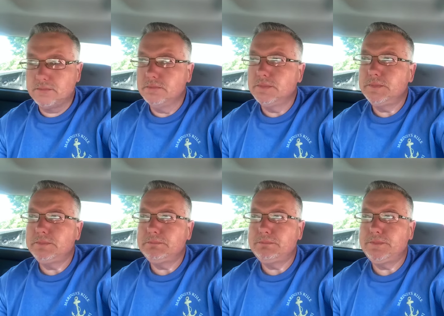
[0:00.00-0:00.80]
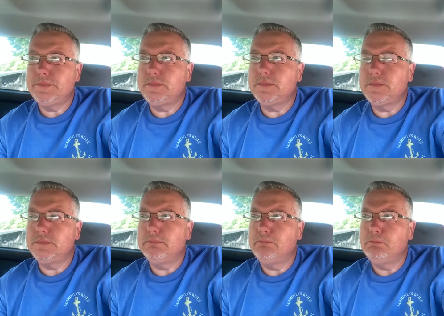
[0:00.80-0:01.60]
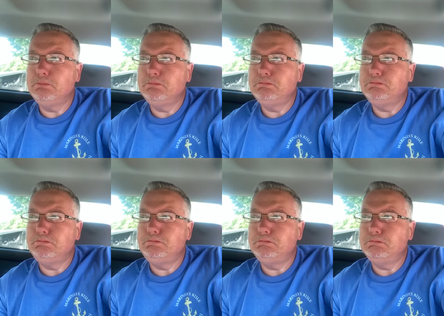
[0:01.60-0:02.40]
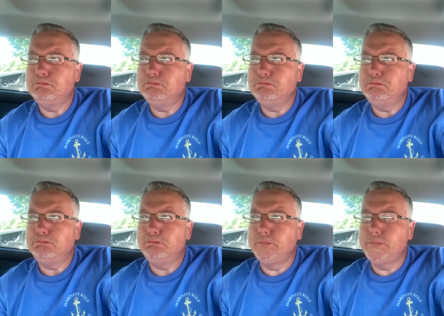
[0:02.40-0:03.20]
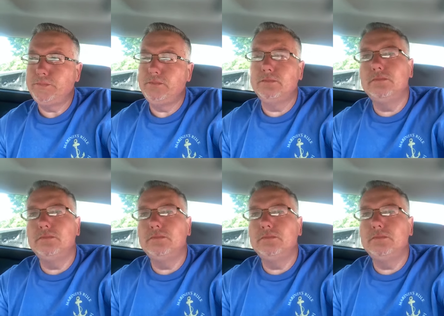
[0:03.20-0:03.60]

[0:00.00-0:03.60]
(silence)